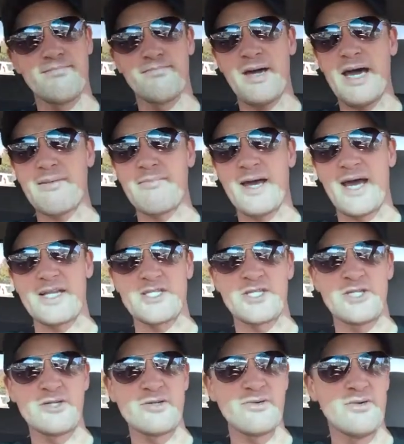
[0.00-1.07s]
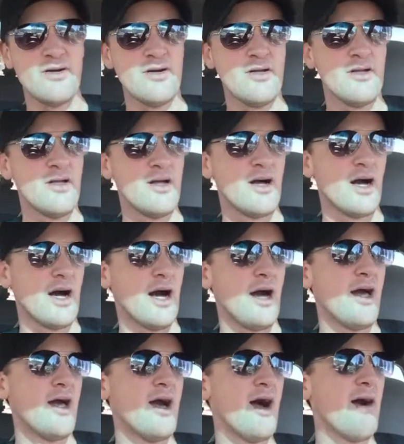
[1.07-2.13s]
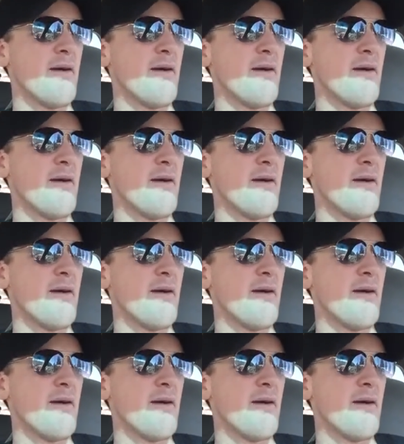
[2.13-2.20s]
Bad match, too. Uh,